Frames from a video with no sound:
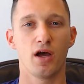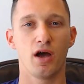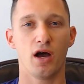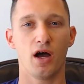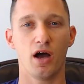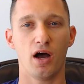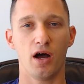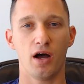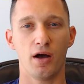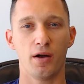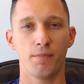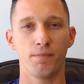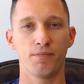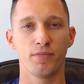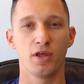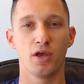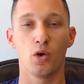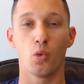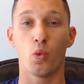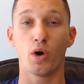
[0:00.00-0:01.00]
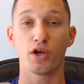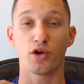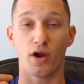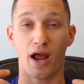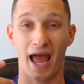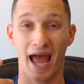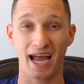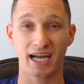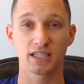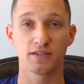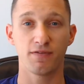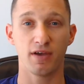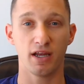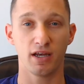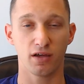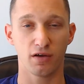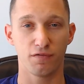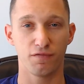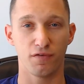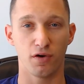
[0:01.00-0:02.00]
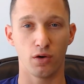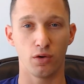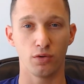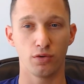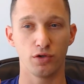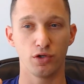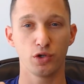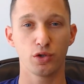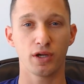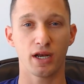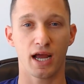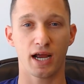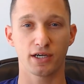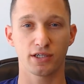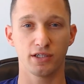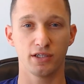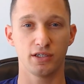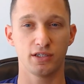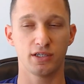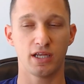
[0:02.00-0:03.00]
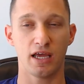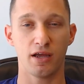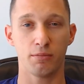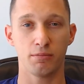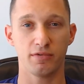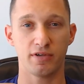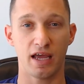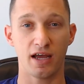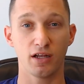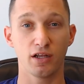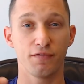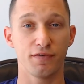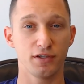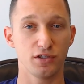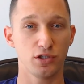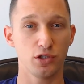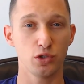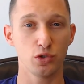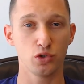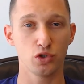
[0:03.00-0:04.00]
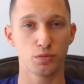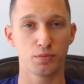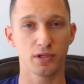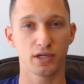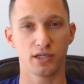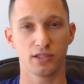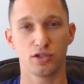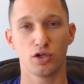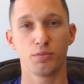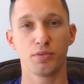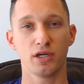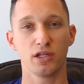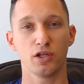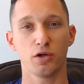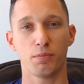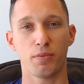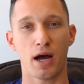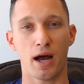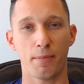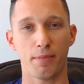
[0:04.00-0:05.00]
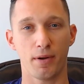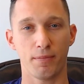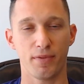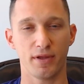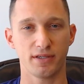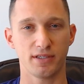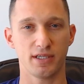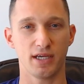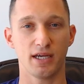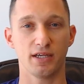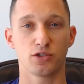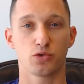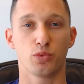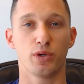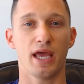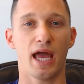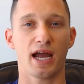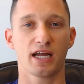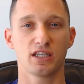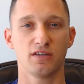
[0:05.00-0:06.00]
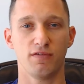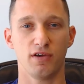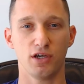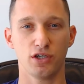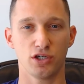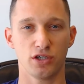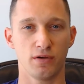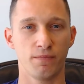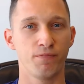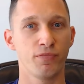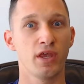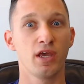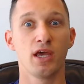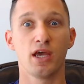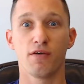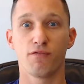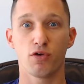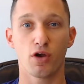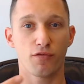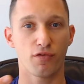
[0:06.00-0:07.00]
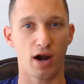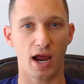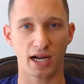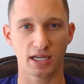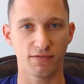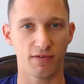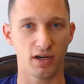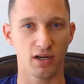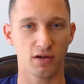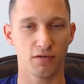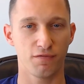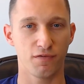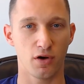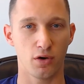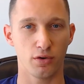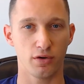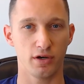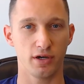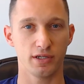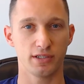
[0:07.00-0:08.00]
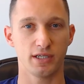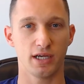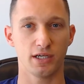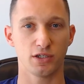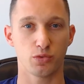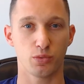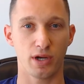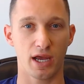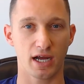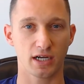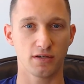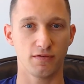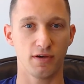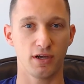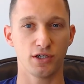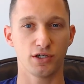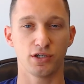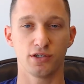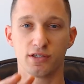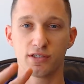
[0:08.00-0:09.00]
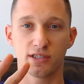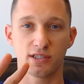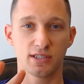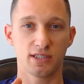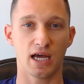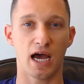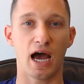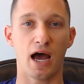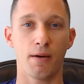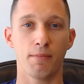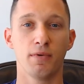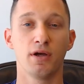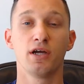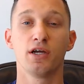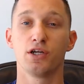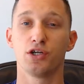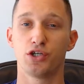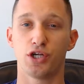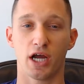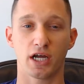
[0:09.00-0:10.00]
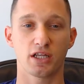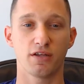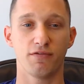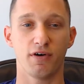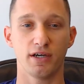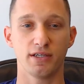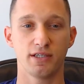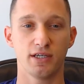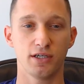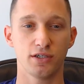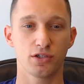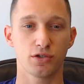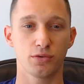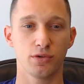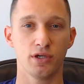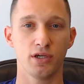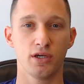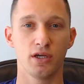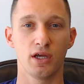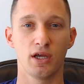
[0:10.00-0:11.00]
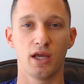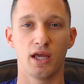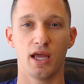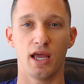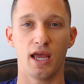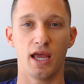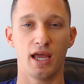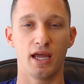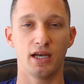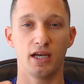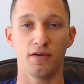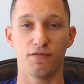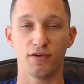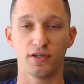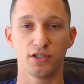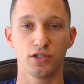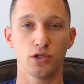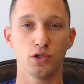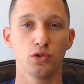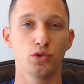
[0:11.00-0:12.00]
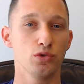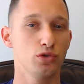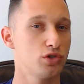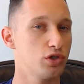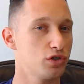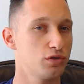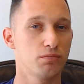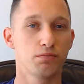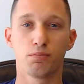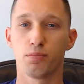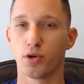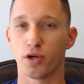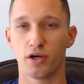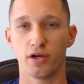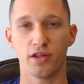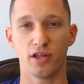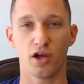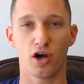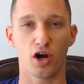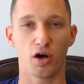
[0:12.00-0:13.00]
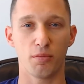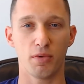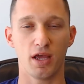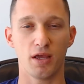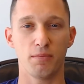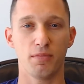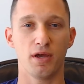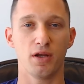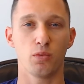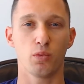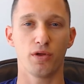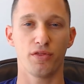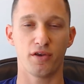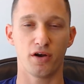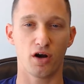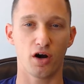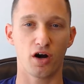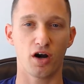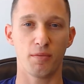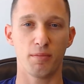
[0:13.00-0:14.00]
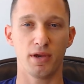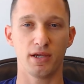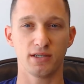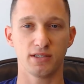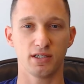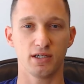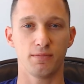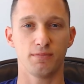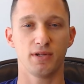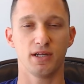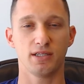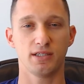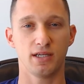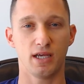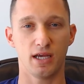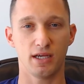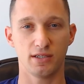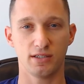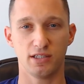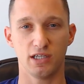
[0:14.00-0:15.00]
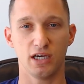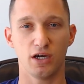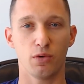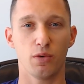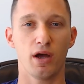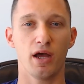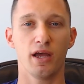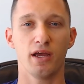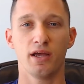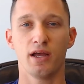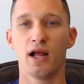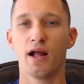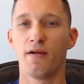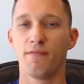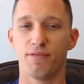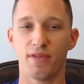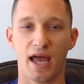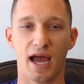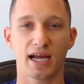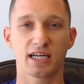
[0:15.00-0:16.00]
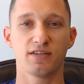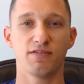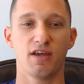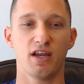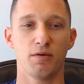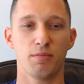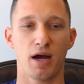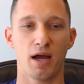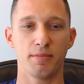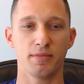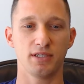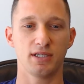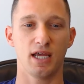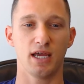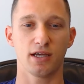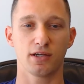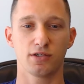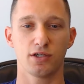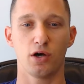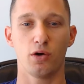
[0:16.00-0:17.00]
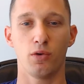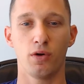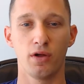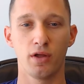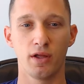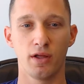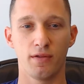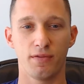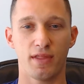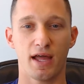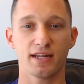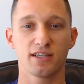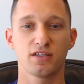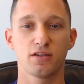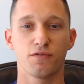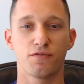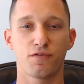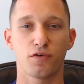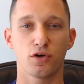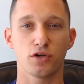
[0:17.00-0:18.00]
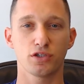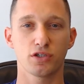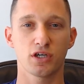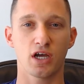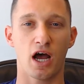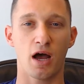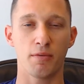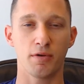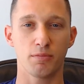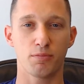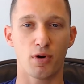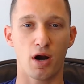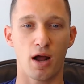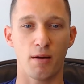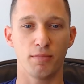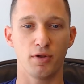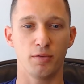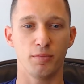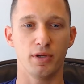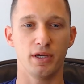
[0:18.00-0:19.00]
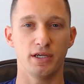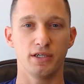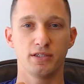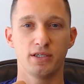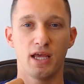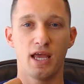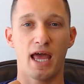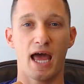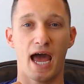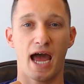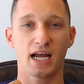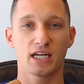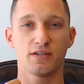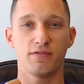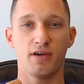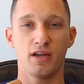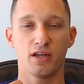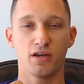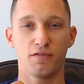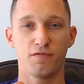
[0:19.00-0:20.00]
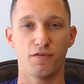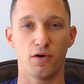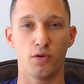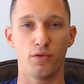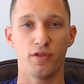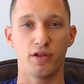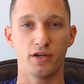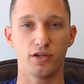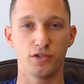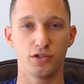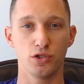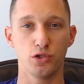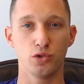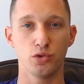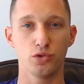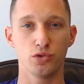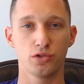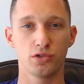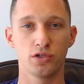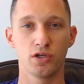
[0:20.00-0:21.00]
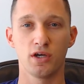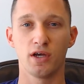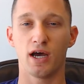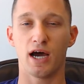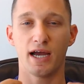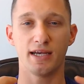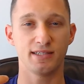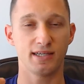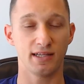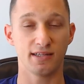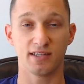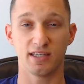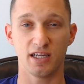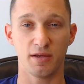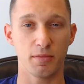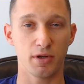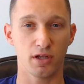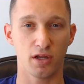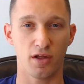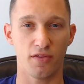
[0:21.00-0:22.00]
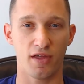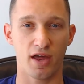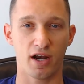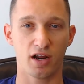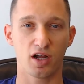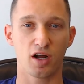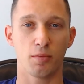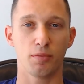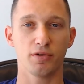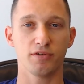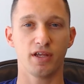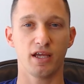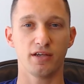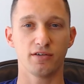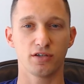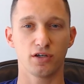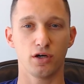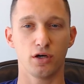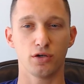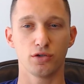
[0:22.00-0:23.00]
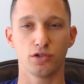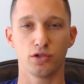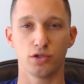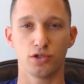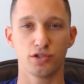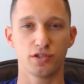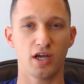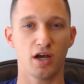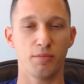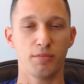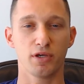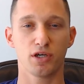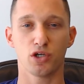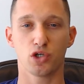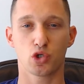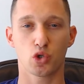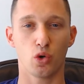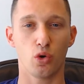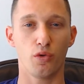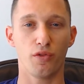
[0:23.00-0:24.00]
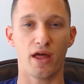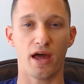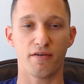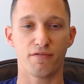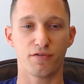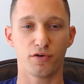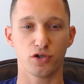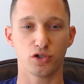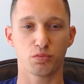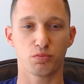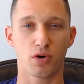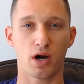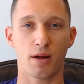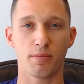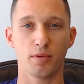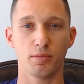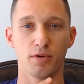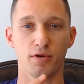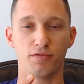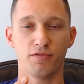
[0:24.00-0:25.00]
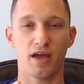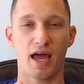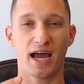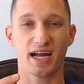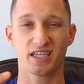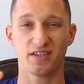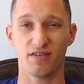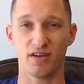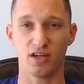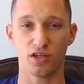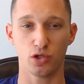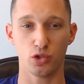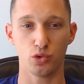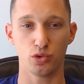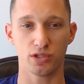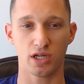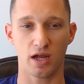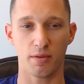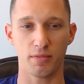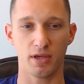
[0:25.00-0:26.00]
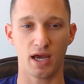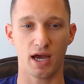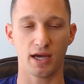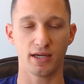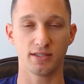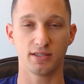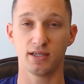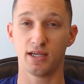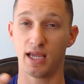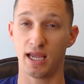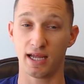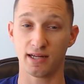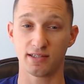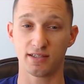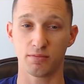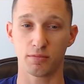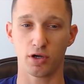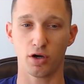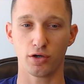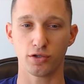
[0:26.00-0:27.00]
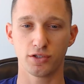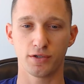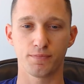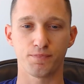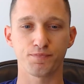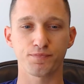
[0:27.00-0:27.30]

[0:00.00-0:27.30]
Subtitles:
When you're activating a phone, you can actually tell if it's used because there'll be a little pop-up that says reactivation. If you're ever activating a phone and it says reactivation, stop, check device history, and if it's used, just put it in the RMA bin with an RMA slip that says DOA activated by mistake. So that's the first common problem, is activating a phone that is used. I sent an email on that a couple days ago, so just help me control that first problem of activating used IMEIs and SIM cards.